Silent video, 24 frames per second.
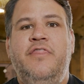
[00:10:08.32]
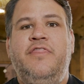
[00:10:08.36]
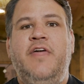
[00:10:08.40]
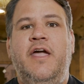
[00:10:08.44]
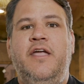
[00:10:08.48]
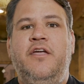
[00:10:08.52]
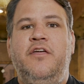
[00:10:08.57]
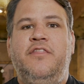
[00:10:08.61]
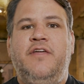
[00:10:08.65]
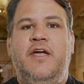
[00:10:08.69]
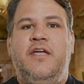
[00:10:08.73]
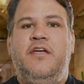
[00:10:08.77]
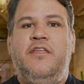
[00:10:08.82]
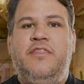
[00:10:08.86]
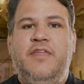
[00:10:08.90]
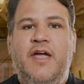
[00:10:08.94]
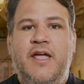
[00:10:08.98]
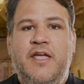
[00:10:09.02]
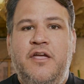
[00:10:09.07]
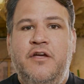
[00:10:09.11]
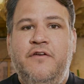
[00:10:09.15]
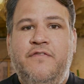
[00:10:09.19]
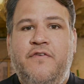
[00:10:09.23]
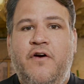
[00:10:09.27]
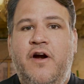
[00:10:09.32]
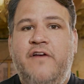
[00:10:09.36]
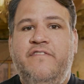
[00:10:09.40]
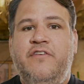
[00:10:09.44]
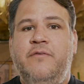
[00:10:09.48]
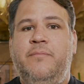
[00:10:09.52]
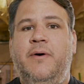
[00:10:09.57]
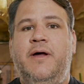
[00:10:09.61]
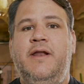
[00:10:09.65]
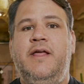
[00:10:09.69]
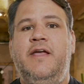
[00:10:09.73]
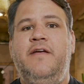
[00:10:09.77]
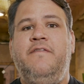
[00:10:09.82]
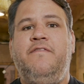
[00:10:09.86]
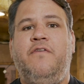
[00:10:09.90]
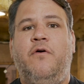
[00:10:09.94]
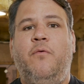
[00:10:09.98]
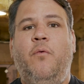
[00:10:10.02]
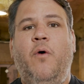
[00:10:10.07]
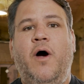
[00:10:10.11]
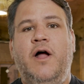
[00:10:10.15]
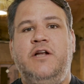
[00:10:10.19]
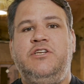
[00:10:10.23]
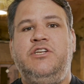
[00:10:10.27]
Thank you, thank you, thank you for everybody for
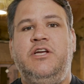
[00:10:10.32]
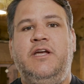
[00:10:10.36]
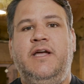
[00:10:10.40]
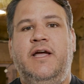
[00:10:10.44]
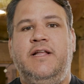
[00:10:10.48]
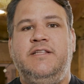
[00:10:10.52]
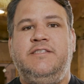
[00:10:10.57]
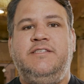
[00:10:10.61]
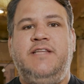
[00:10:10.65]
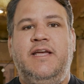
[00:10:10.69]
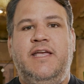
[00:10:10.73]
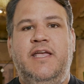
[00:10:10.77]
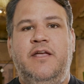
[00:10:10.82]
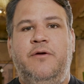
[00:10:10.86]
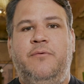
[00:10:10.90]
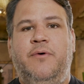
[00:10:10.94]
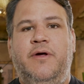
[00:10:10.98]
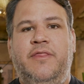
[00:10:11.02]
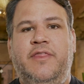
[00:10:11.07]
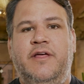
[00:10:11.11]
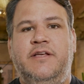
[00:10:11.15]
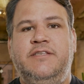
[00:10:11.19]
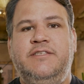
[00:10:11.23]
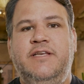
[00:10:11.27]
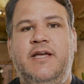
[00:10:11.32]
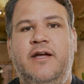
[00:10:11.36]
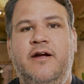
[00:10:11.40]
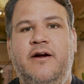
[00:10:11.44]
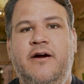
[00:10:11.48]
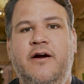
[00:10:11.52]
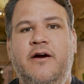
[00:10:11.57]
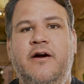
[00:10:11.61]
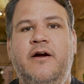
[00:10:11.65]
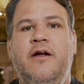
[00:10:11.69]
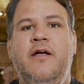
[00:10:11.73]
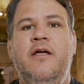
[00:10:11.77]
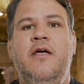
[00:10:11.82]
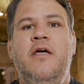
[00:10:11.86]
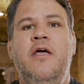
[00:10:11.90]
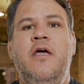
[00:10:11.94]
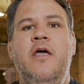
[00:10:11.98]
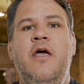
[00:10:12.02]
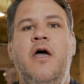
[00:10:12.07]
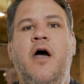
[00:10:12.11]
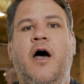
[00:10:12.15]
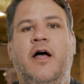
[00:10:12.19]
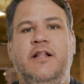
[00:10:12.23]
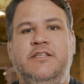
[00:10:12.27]
watching and sticking with us here.
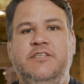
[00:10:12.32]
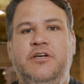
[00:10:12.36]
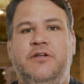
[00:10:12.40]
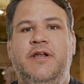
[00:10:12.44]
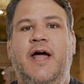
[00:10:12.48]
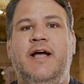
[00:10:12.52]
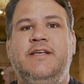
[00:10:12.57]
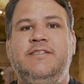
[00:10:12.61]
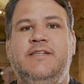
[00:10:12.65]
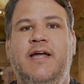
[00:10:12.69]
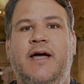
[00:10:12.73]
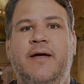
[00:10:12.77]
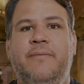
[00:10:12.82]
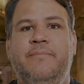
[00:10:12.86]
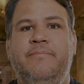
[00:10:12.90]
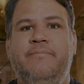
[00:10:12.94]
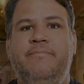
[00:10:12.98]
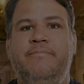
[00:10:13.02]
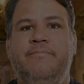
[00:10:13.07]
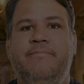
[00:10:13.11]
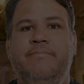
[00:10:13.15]
Until next time.